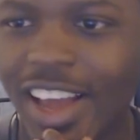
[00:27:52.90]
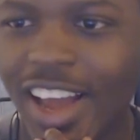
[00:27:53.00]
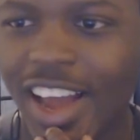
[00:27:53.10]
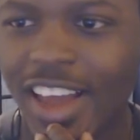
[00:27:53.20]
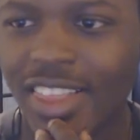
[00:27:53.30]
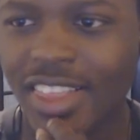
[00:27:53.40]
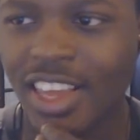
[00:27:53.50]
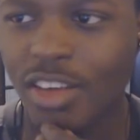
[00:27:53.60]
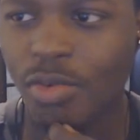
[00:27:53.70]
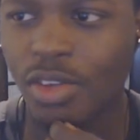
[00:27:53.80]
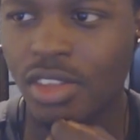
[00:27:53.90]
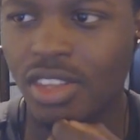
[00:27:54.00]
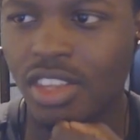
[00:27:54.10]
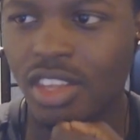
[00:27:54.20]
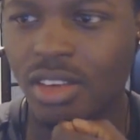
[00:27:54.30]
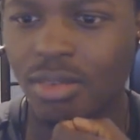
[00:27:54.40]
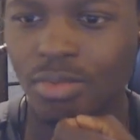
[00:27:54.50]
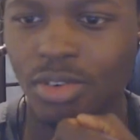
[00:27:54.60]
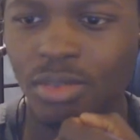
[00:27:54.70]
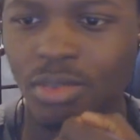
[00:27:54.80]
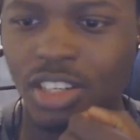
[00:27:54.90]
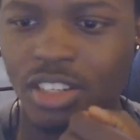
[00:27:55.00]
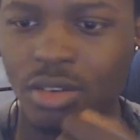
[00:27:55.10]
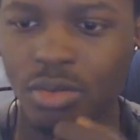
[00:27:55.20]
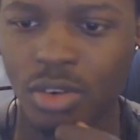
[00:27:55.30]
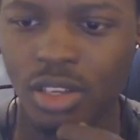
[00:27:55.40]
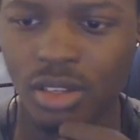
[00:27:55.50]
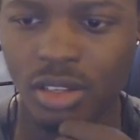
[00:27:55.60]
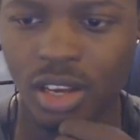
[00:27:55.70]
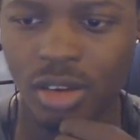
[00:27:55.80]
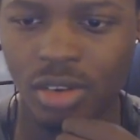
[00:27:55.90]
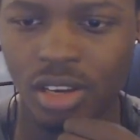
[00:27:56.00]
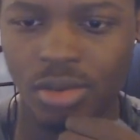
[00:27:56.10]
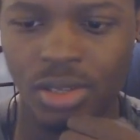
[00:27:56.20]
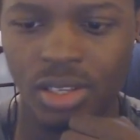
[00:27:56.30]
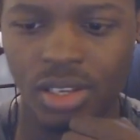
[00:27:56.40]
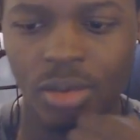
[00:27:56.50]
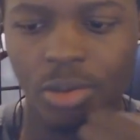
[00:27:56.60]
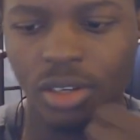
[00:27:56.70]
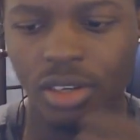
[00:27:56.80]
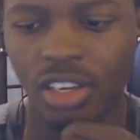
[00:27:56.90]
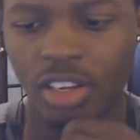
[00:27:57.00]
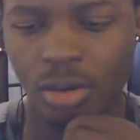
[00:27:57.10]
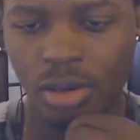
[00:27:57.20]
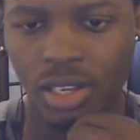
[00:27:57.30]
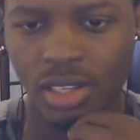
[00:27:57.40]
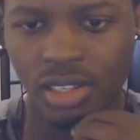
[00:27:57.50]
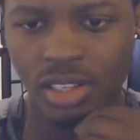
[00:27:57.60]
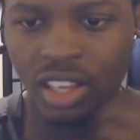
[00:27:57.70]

I think we've pretty much went down everything about equalizing.